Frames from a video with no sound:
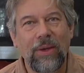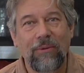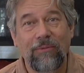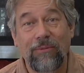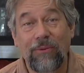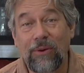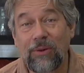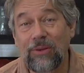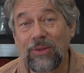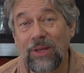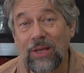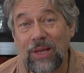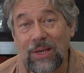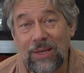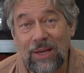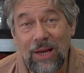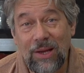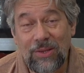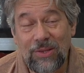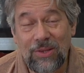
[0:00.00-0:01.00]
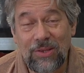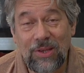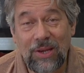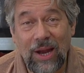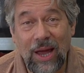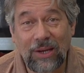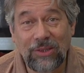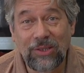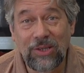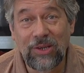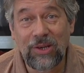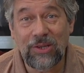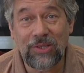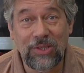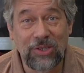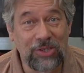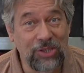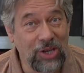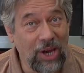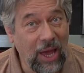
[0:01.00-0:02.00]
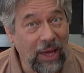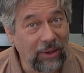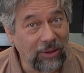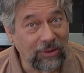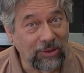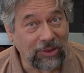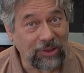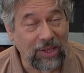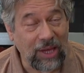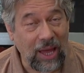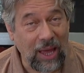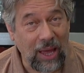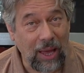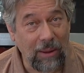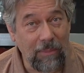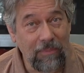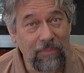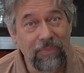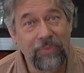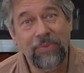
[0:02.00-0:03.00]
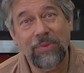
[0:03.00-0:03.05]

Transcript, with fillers: First thing it does is it actually does a channel scan.